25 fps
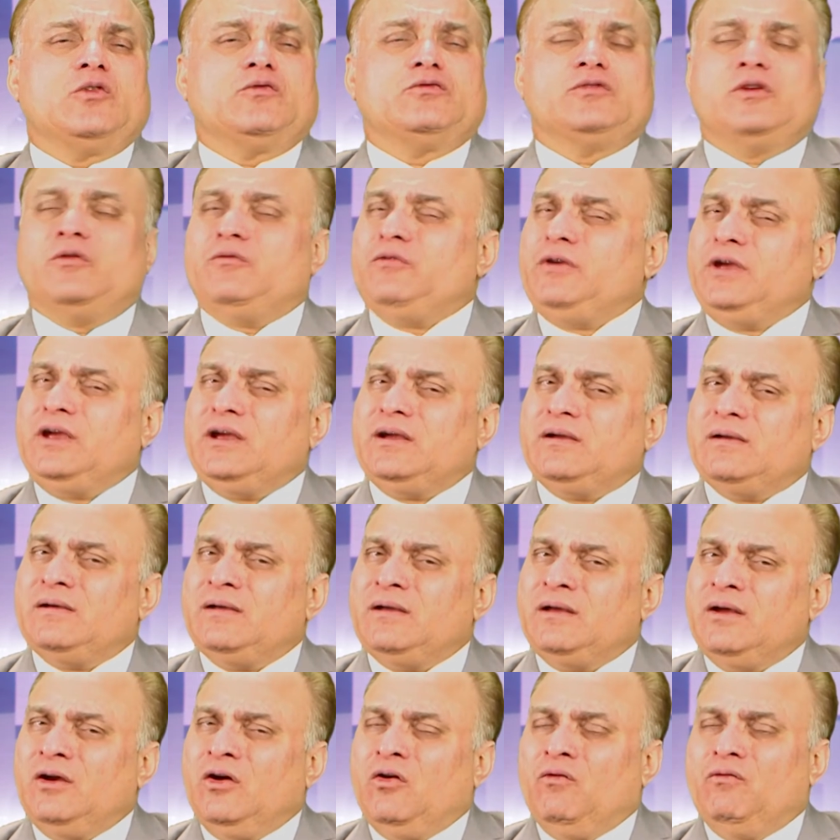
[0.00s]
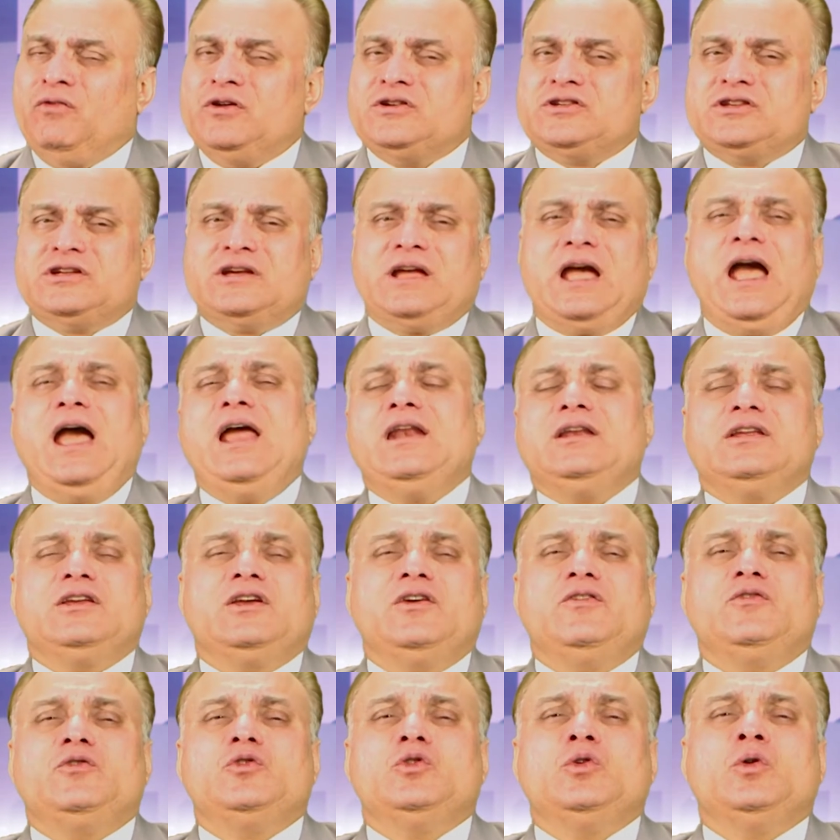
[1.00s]
of the week, which can
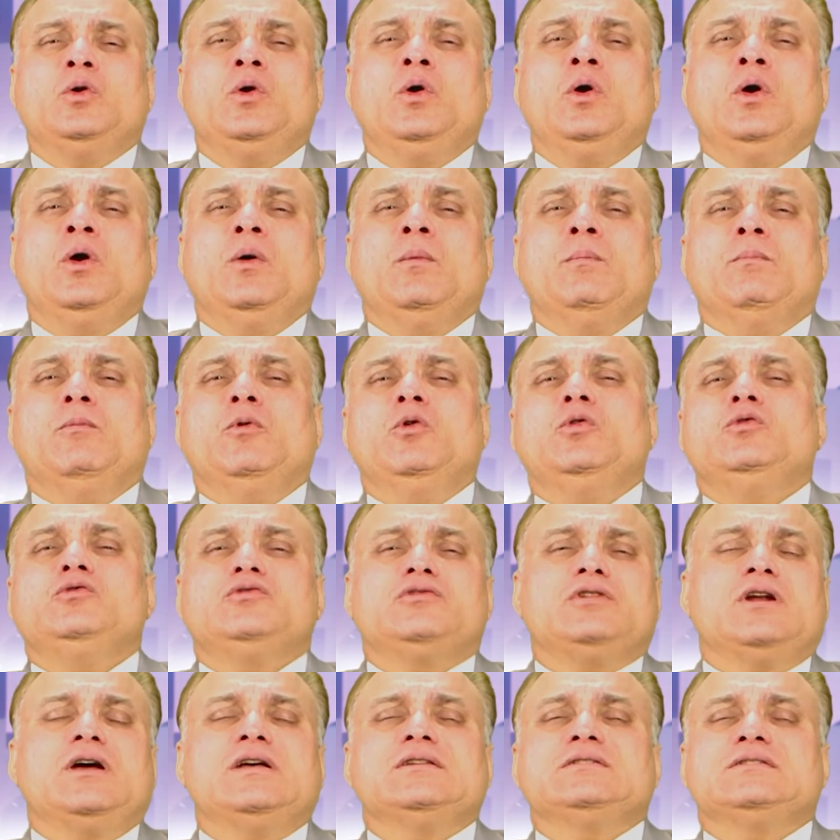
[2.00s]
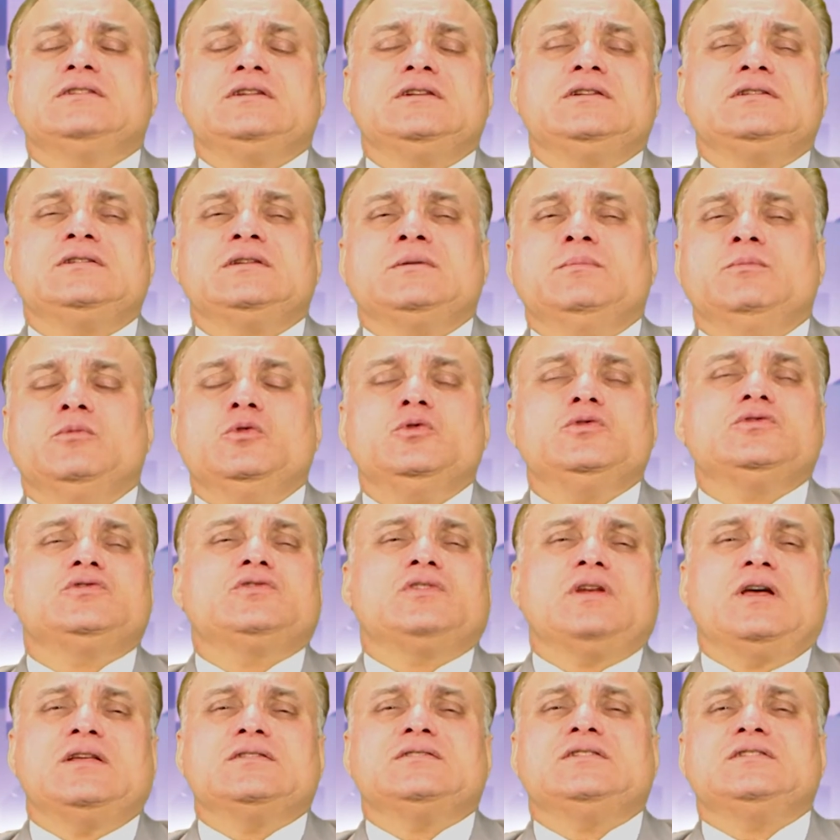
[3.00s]
give you moon's
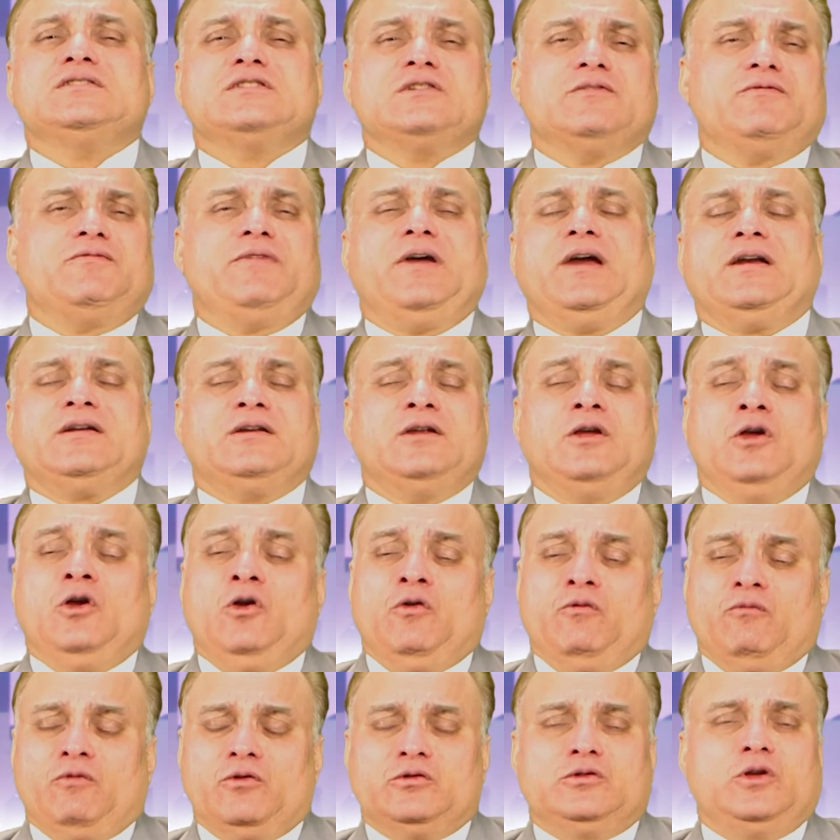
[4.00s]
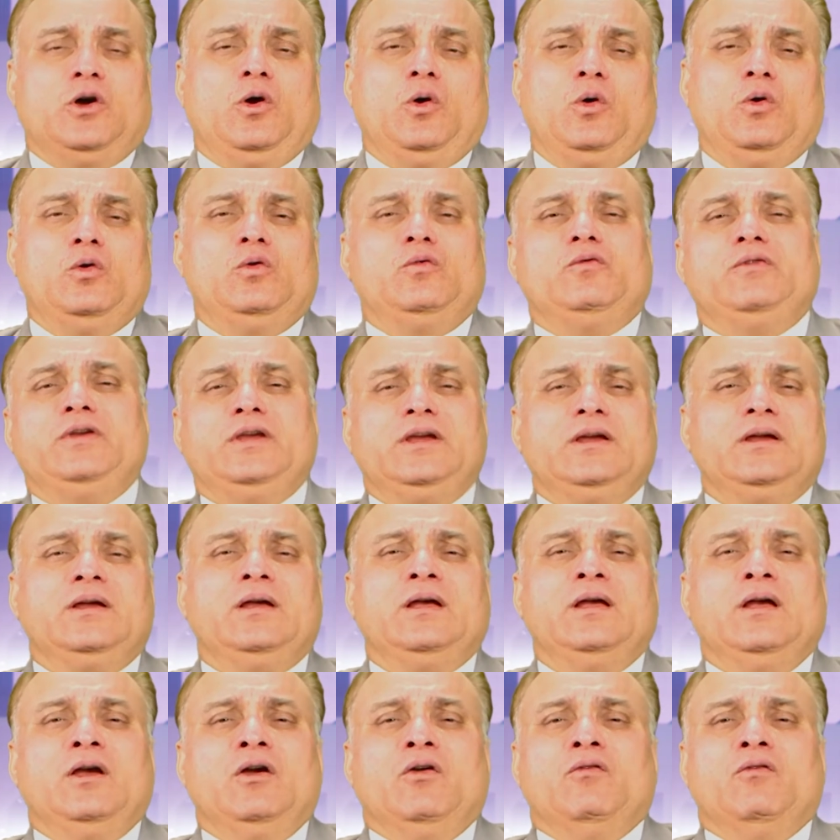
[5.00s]
transits effect for the whole week,